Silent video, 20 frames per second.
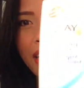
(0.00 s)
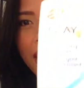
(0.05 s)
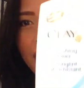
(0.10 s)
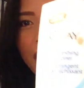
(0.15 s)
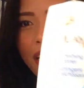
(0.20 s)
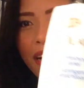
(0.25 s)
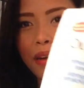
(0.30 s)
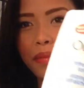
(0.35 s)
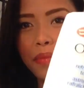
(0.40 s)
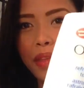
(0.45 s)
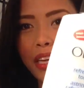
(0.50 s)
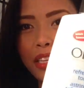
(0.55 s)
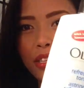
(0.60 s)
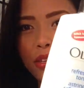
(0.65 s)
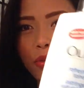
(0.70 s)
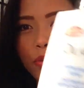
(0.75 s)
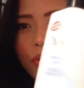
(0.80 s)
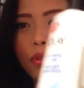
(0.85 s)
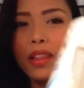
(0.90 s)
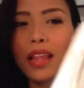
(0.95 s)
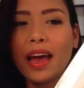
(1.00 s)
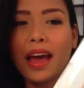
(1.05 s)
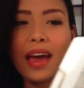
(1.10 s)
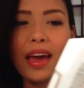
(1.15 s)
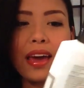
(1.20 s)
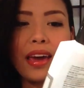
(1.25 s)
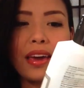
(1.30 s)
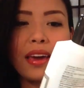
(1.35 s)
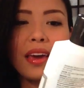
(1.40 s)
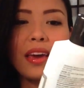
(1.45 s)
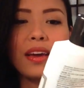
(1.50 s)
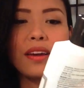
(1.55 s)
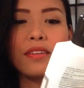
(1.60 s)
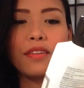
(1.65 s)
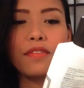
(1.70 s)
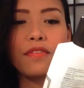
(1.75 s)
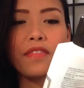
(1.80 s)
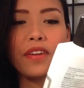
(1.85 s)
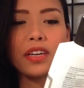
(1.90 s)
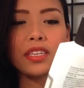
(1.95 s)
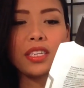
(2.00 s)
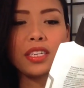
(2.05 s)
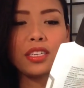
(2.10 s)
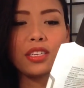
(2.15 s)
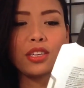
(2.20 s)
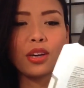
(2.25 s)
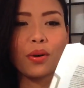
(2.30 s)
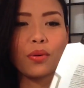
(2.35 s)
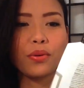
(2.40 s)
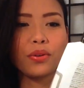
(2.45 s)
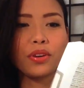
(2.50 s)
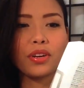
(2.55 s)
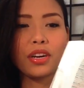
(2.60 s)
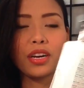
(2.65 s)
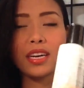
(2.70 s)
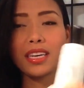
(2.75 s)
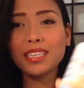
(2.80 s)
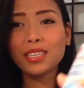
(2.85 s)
And that's Olay refreshing toner.